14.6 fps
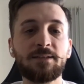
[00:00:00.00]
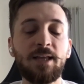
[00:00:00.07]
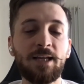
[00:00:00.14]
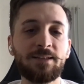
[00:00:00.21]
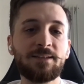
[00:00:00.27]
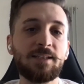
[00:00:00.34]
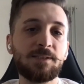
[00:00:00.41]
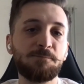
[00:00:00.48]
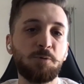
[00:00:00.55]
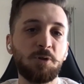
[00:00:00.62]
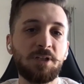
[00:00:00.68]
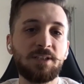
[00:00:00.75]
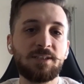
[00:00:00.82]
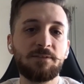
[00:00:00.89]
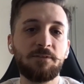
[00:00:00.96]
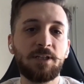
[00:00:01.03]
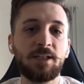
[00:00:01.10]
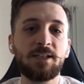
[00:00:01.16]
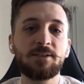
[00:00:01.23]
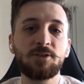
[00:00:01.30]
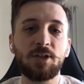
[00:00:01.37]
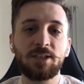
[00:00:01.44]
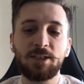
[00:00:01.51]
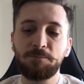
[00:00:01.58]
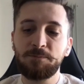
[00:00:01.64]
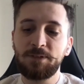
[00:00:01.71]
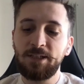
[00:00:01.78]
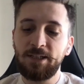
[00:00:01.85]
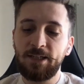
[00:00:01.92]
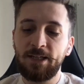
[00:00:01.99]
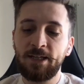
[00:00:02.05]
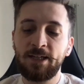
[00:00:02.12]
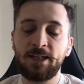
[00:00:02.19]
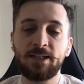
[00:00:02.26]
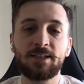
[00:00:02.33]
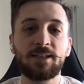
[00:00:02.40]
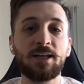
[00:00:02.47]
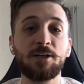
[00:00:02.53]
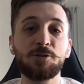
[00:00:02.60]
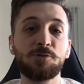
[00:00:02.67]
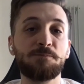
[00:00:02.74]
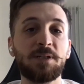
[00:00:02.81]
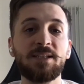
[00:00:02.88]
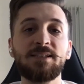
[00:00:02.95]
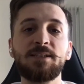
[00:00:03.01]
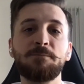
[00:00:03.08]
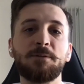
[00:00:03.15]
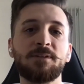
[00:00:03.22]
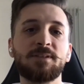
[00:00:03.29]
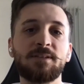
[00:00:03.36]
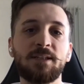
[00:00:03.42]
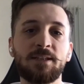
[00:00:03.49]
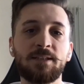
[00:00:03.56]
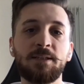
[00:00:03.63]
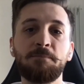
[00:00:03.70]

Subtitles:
at this point, we need to adopt the chaos principles.